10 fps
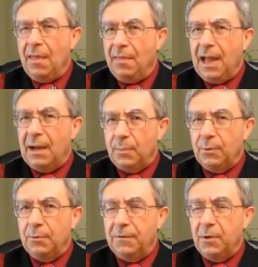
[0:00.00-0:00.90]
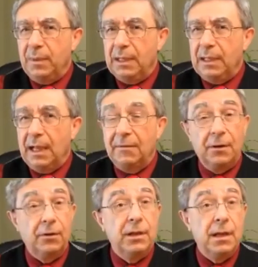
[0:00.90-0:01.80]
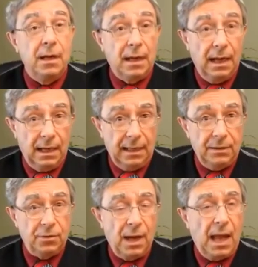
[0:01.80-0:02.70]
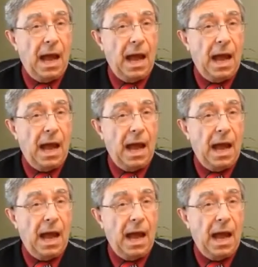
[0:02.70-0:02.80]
that proved to me at a very young age